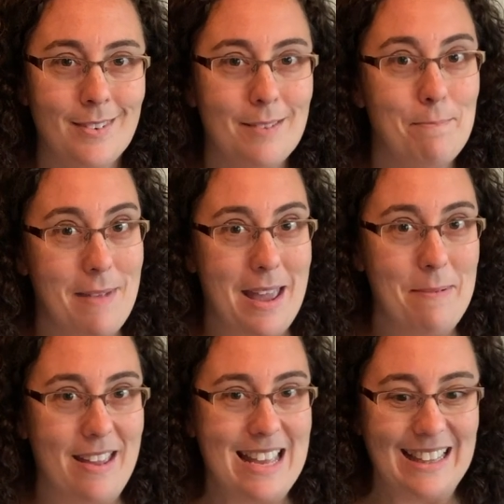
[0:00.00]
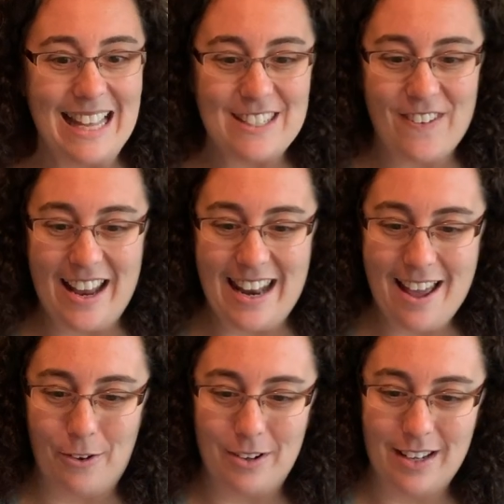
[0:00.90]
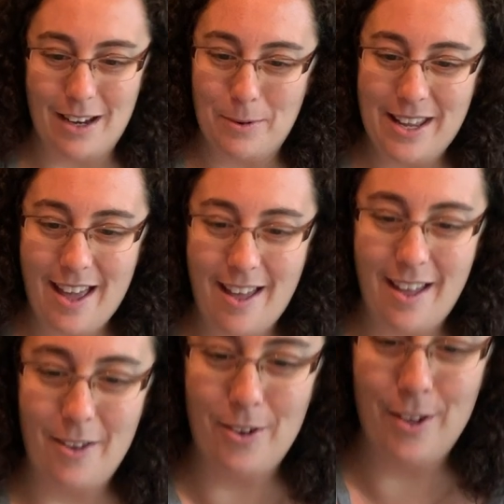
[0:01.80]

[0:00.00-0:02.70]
Maybe. Let's find out. Here we go.